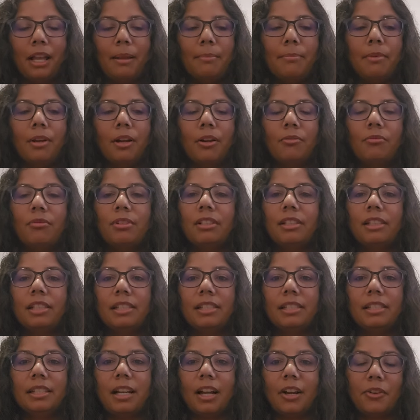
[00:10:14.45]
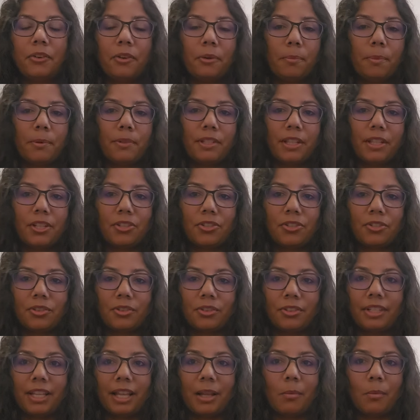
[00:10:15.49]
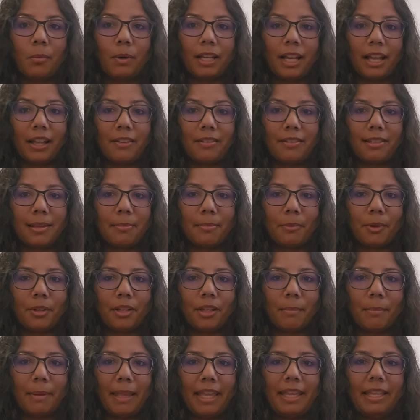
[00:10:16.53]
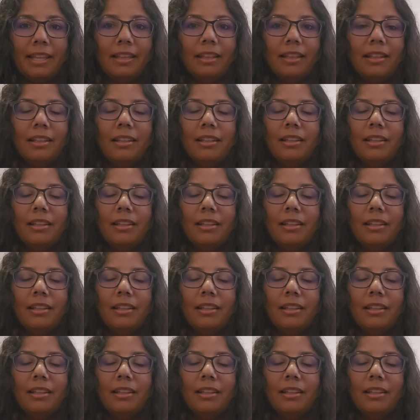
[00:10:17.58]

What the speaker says: I'm not really 100% sure yet what else I'm going to make,